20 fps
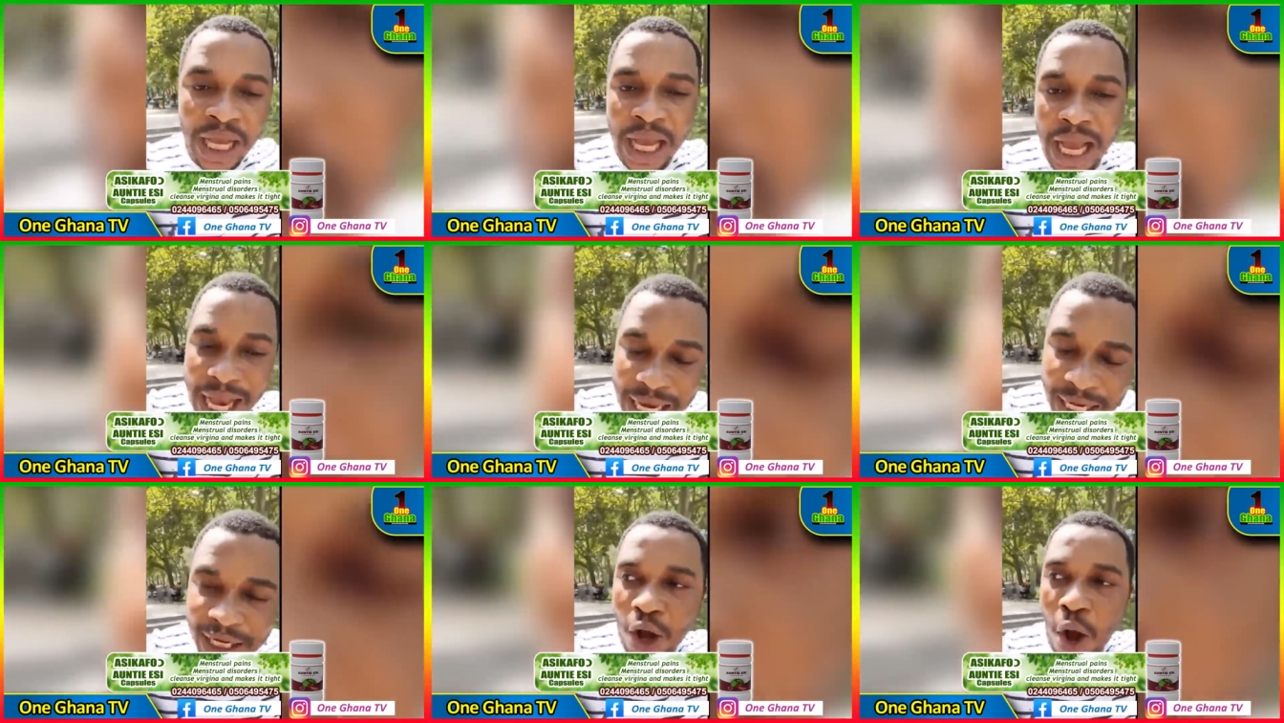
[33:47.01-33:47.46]

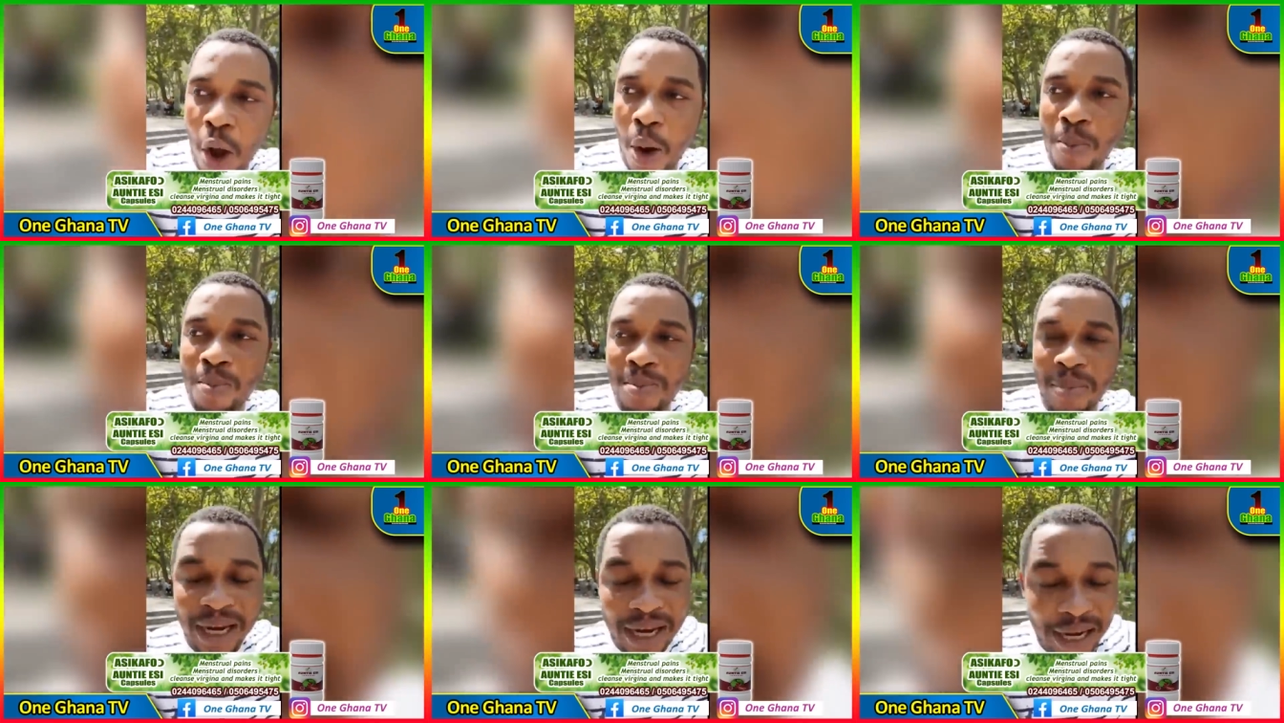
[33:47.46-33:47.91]
and
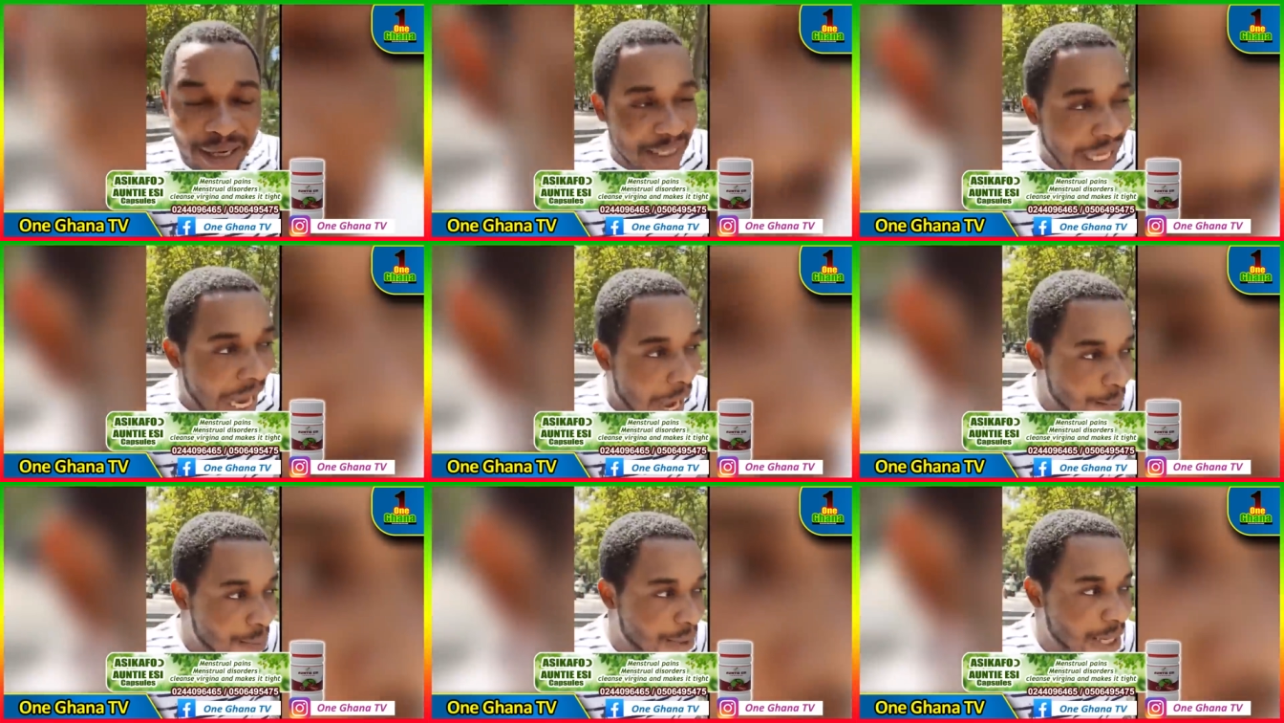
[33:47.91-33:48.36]
Combe
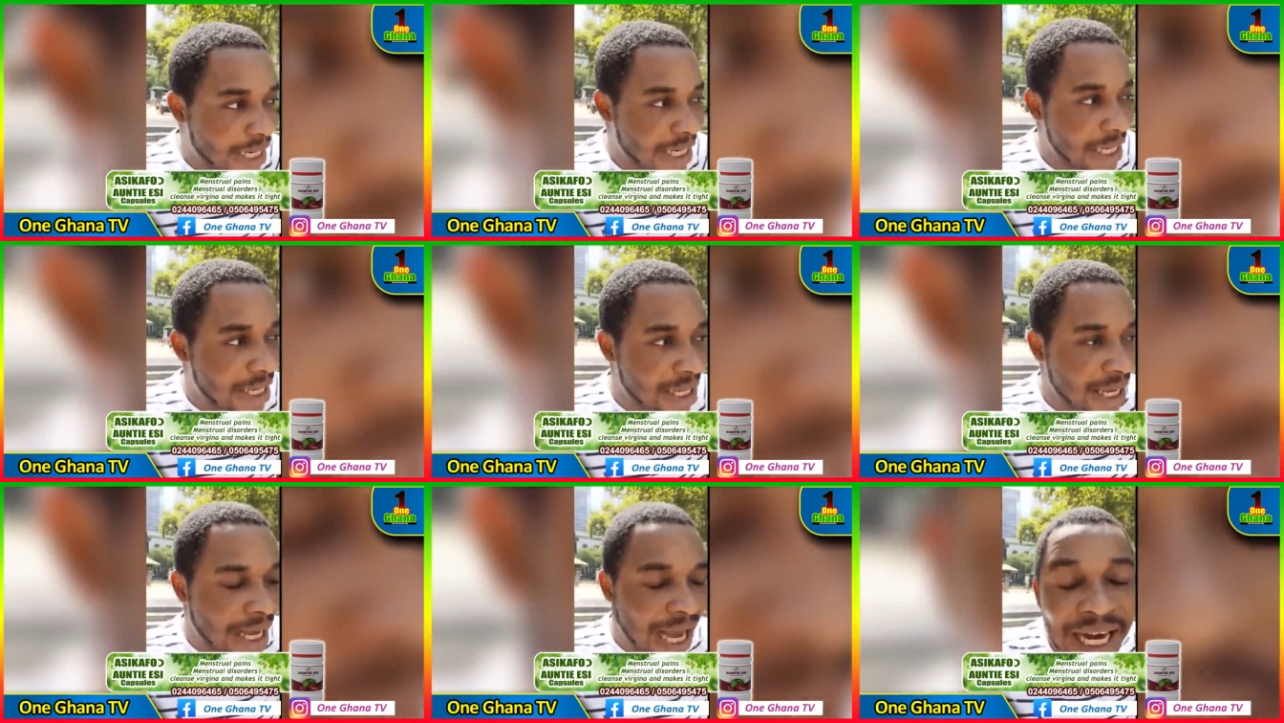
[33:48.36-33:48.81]
Assembly,
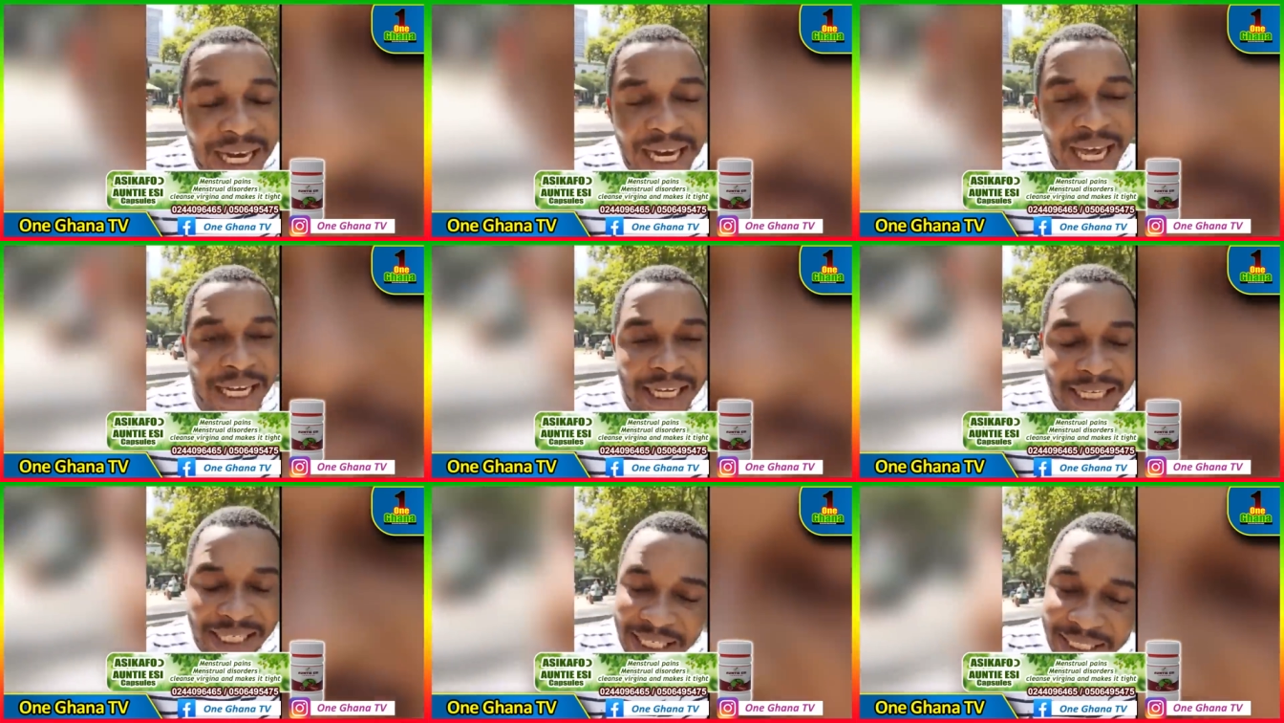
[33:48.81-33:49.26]
and
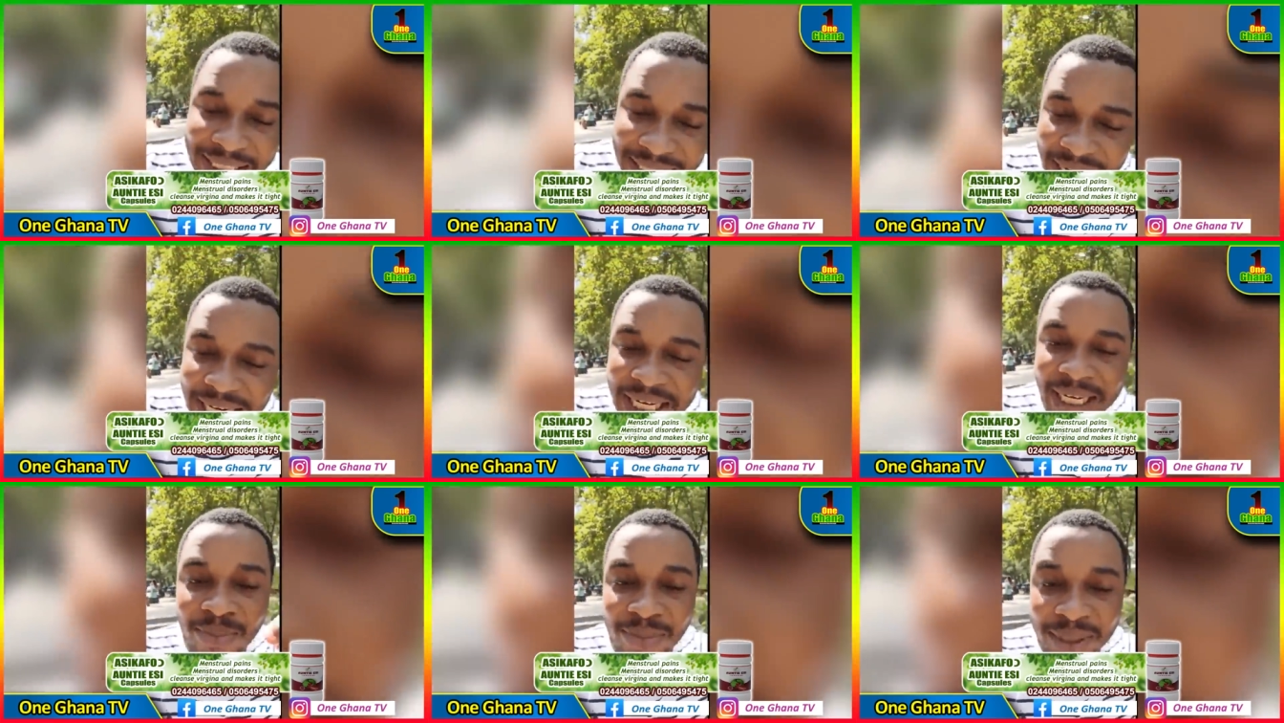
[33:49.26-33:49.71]
Ankesi
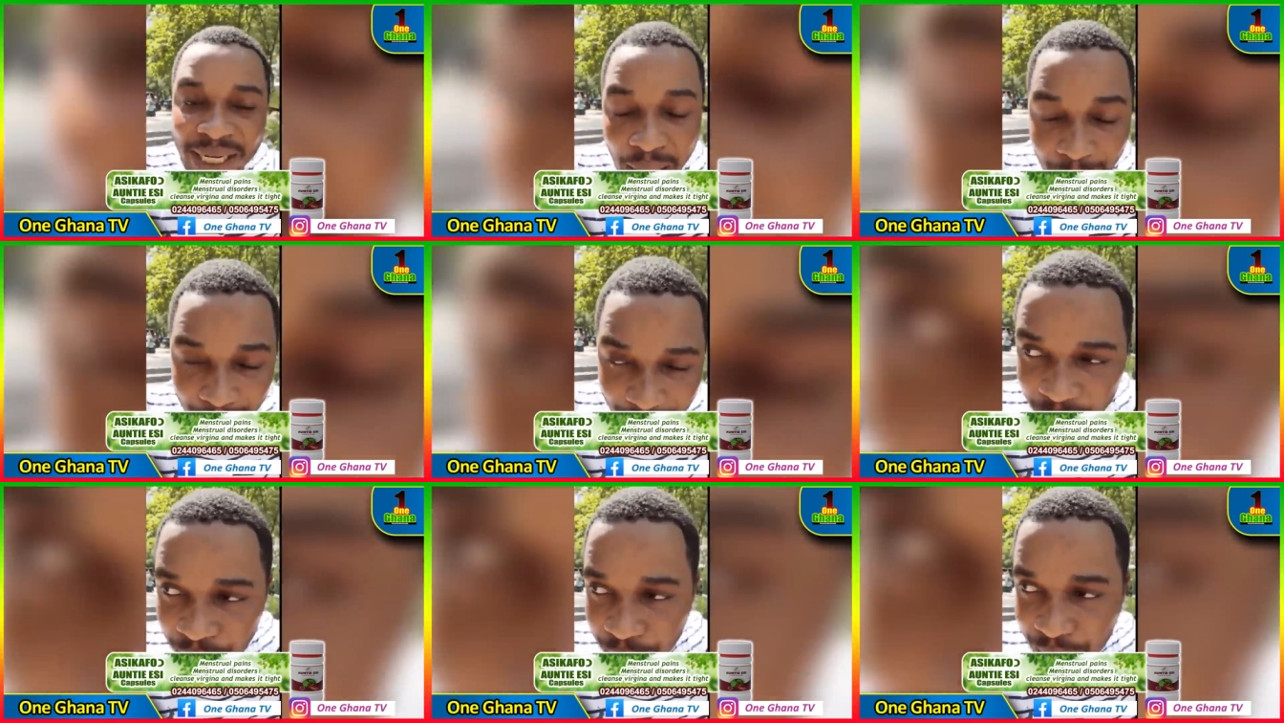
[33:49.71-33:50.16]
and
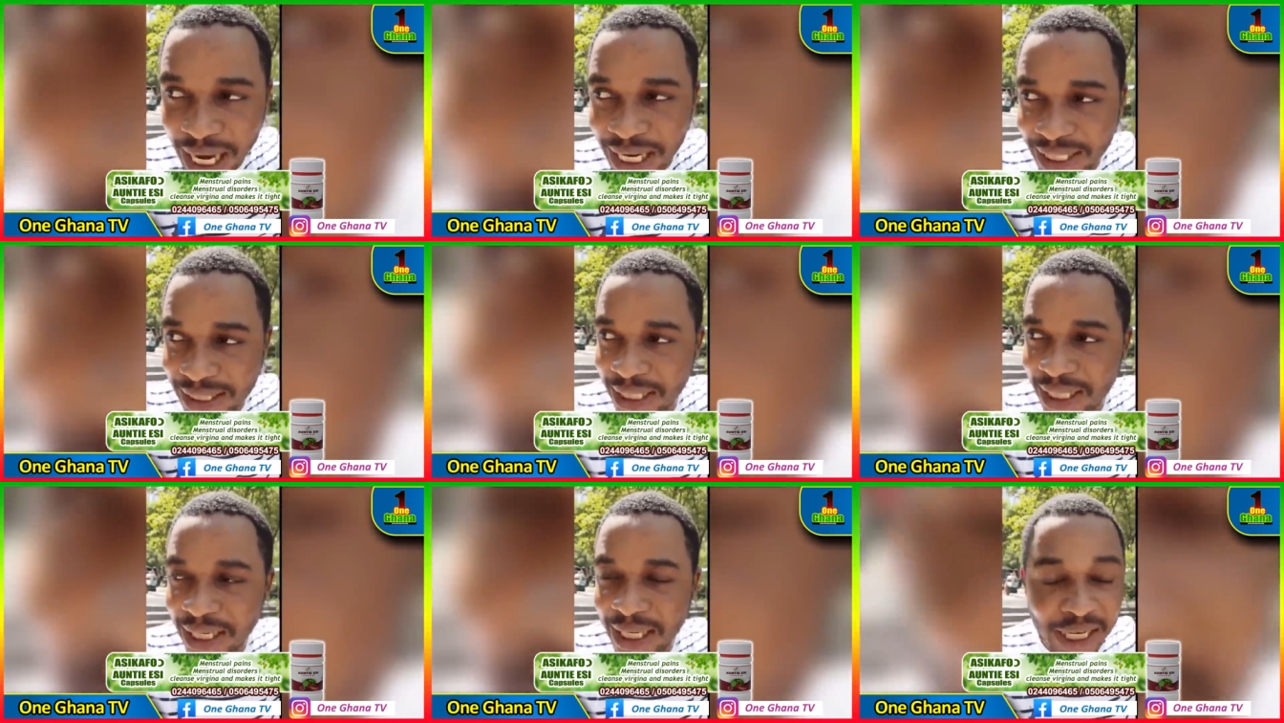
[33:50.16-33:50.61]
Biaberias.